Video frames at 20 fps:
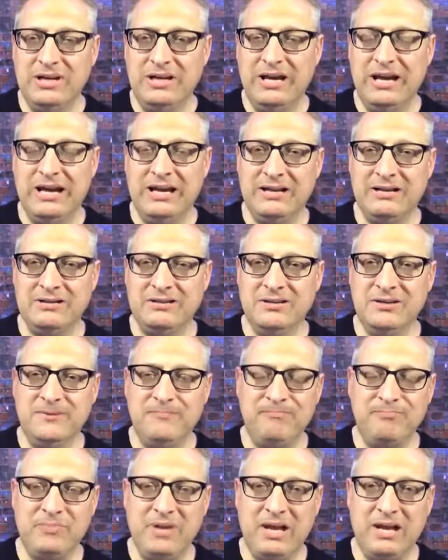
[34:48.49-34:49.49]
and,
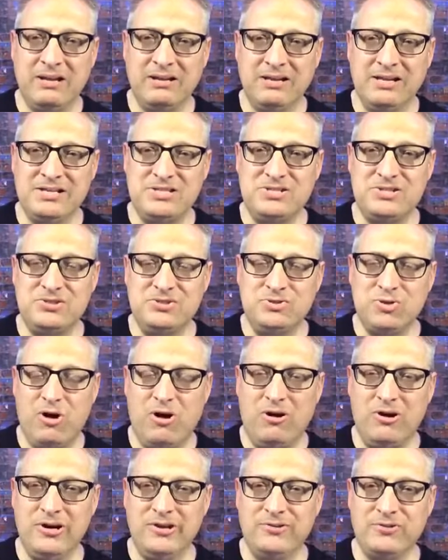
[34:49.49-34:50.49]
um, and let's
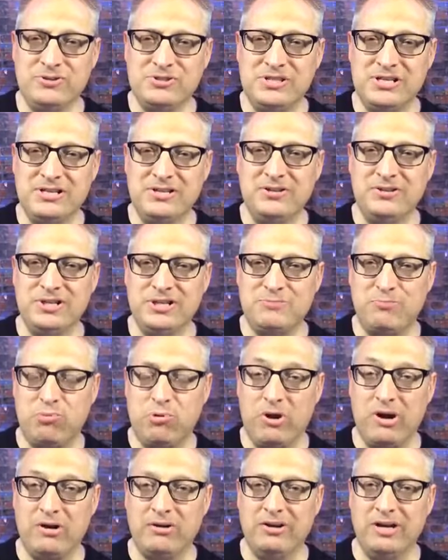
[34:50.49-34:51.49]
draw others into this
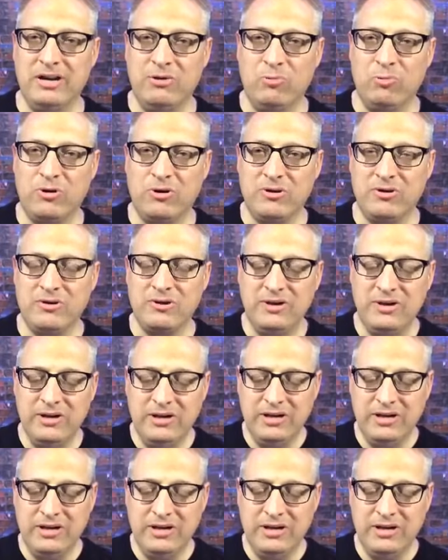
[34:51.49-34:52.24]
prayer network,